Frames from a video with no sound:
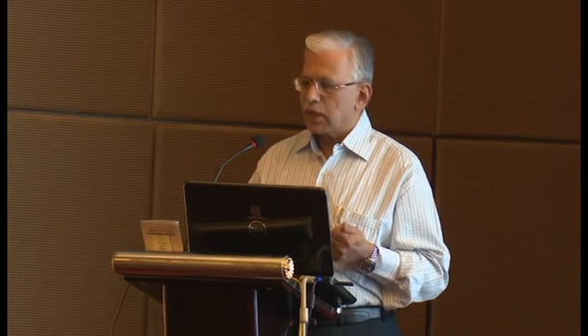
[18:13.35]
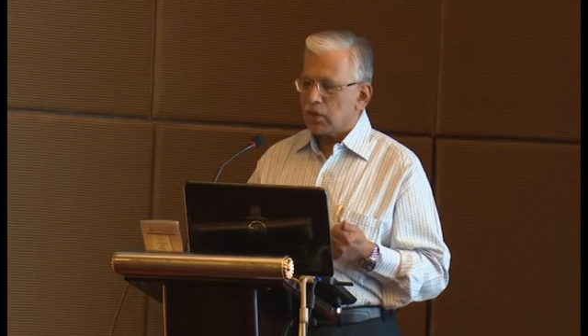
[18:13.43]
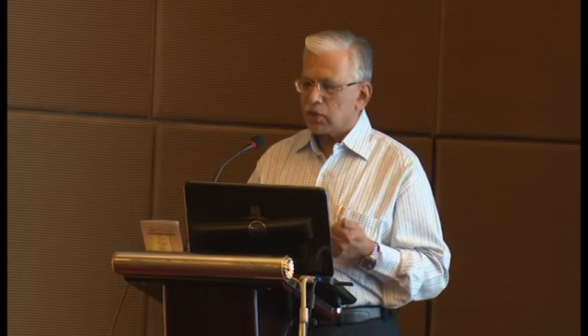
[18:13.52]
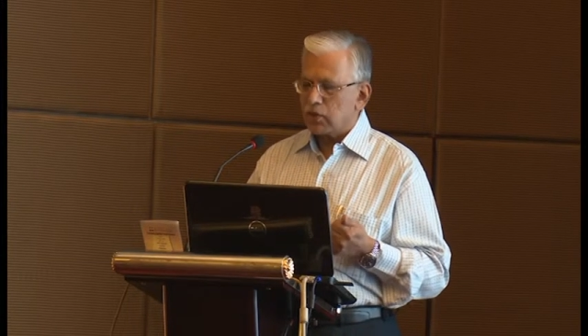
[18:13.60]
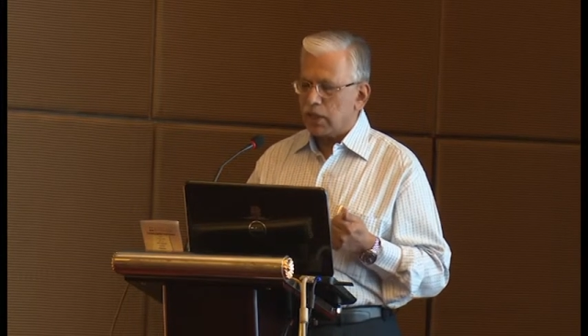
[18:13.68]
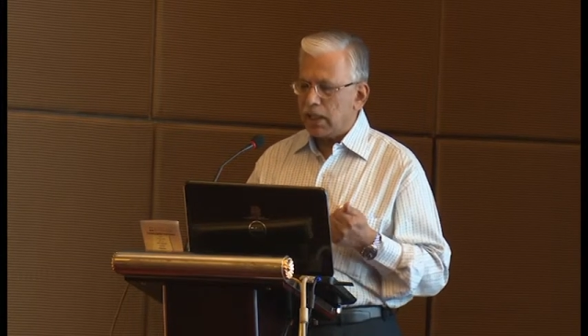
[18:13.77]

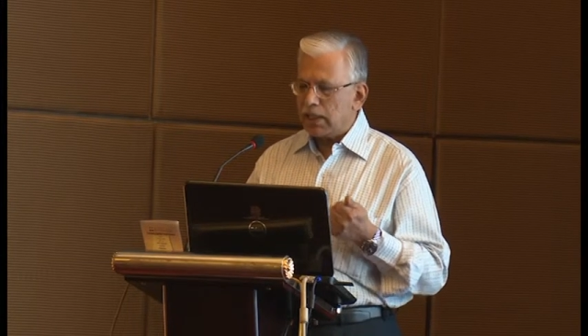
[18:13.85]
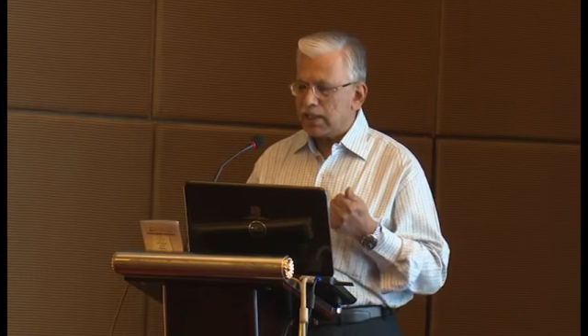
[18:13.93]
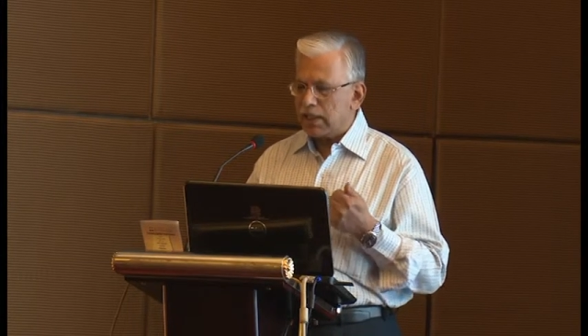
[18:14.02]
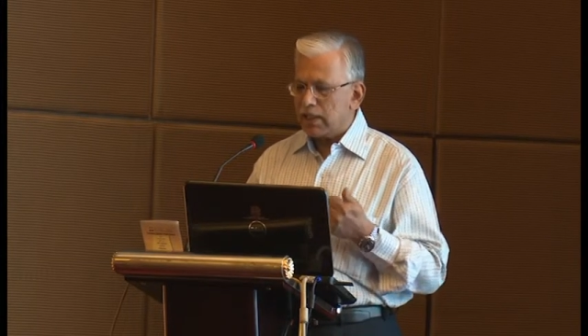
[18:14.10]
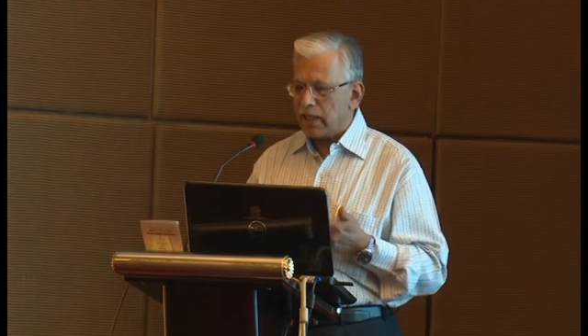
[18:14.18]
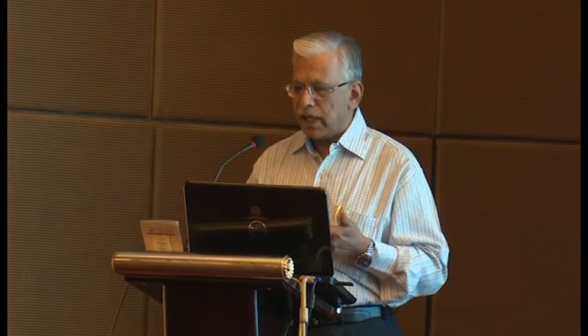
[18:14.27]
So till
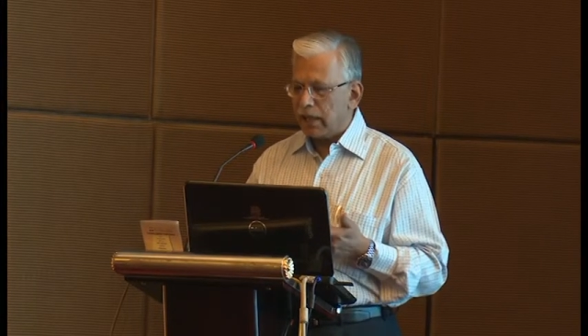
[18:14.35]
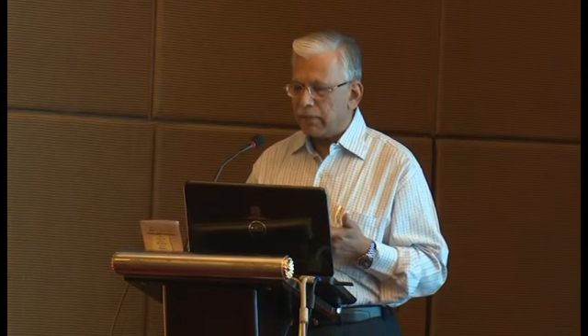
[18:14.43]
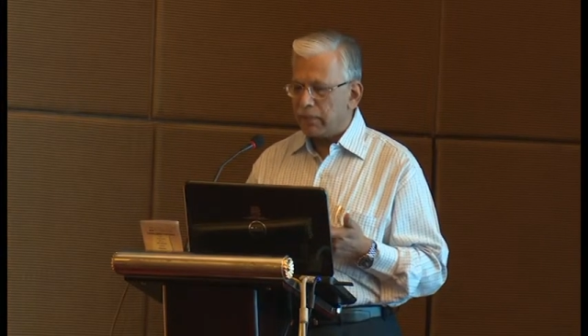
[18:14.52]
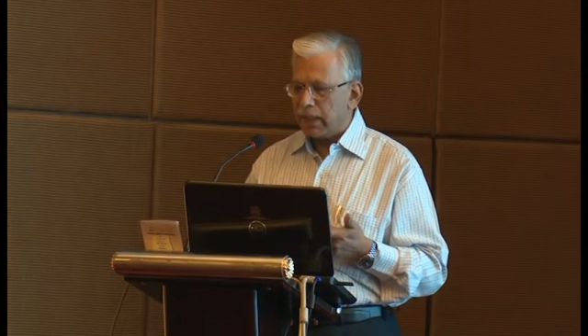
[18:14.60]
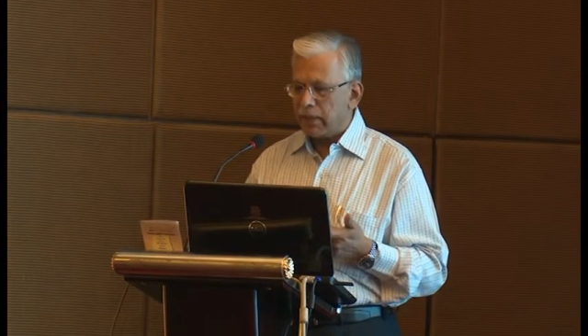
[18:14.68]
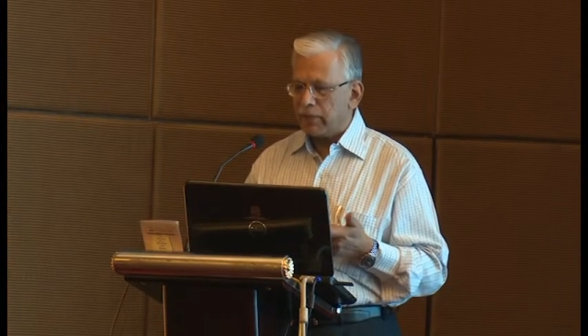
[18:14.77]
such
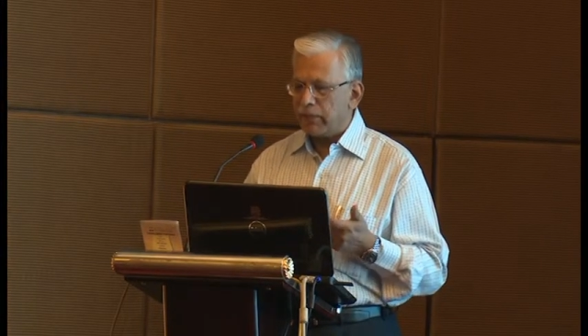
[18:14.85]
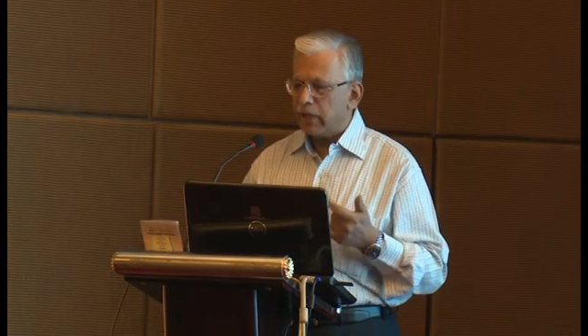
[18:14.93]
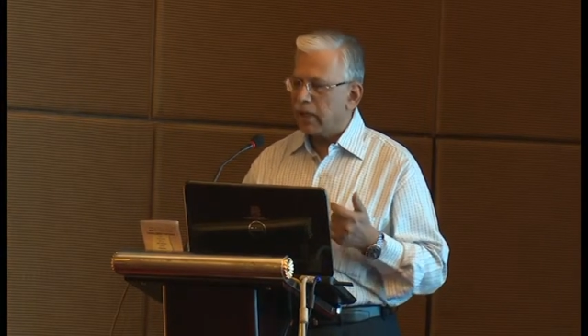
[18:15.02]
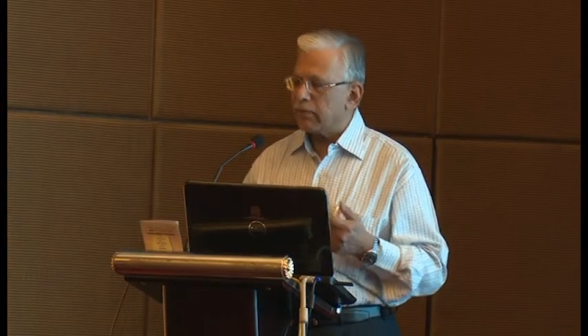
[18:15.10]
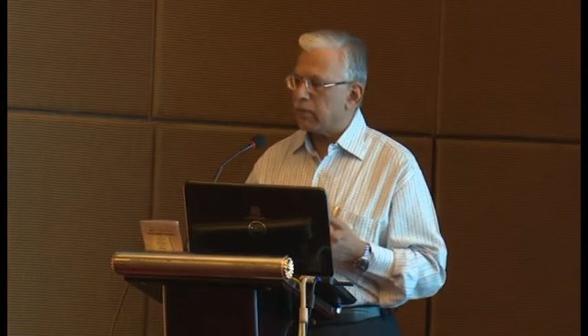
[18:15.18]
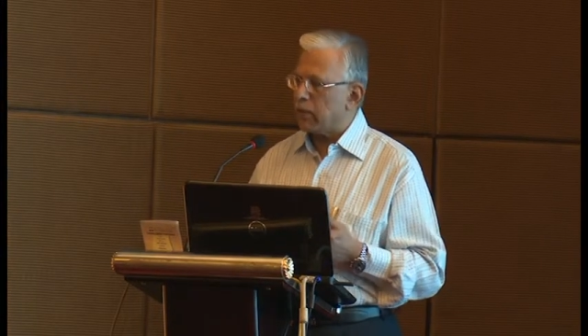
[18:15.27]
time that we
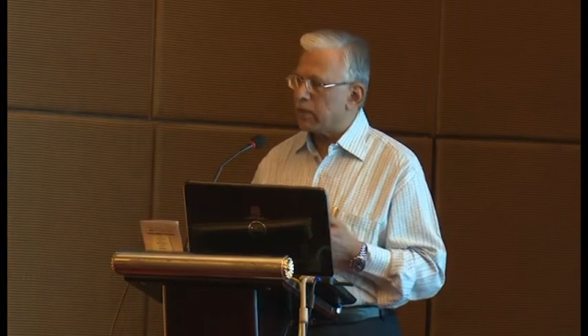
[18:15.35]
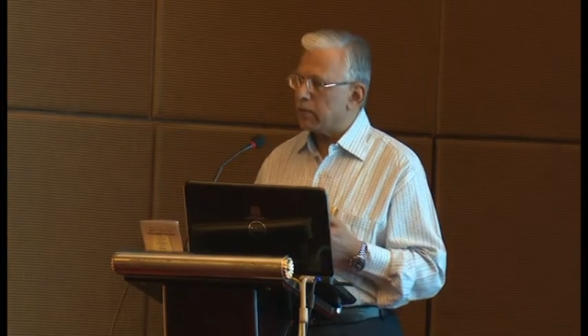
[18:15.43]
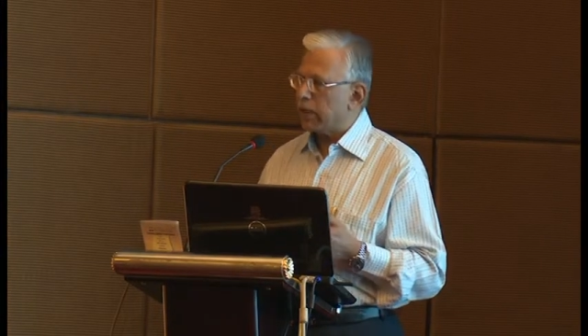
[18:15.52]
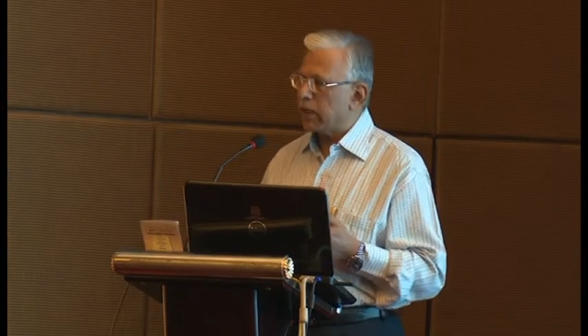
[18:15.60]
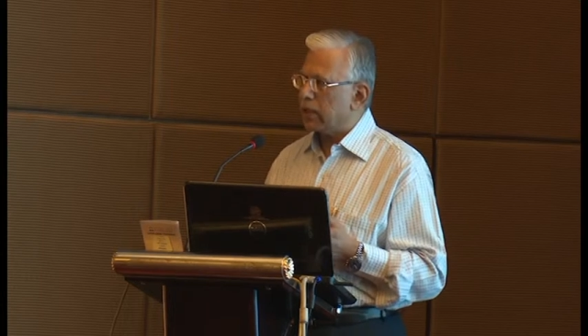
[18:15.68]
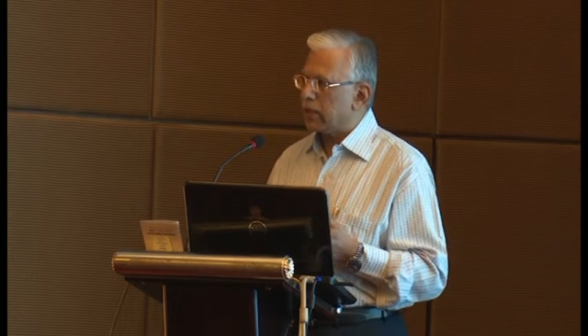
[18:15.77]
have
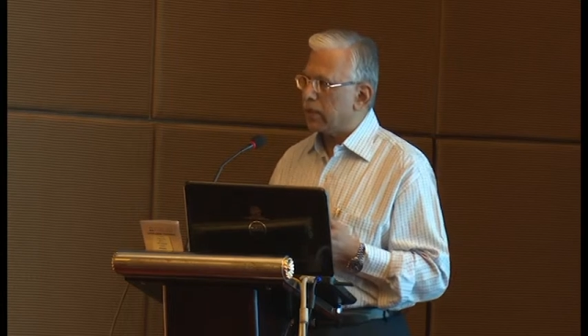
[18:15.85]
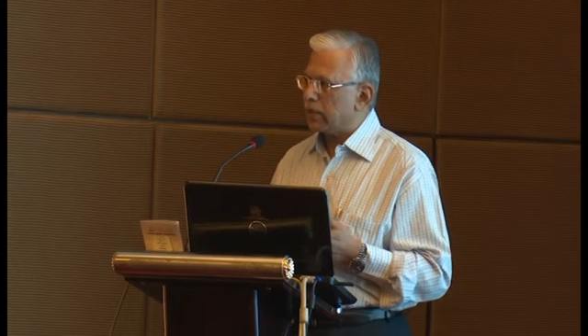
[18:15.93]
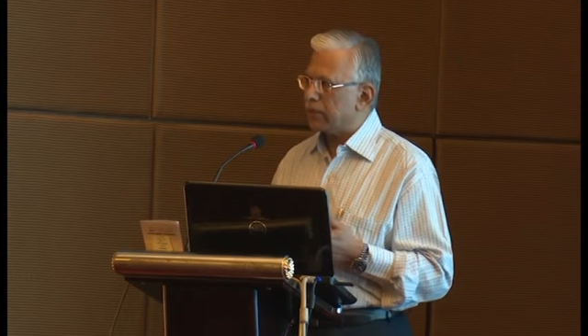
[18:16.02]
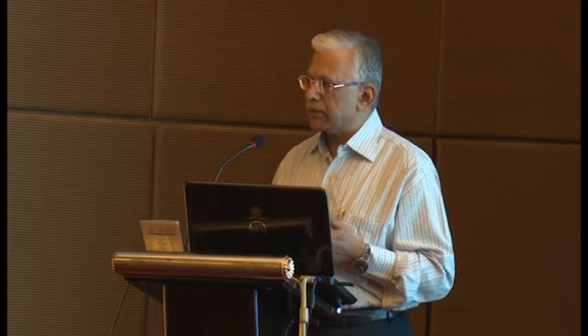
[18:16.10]
prosperity.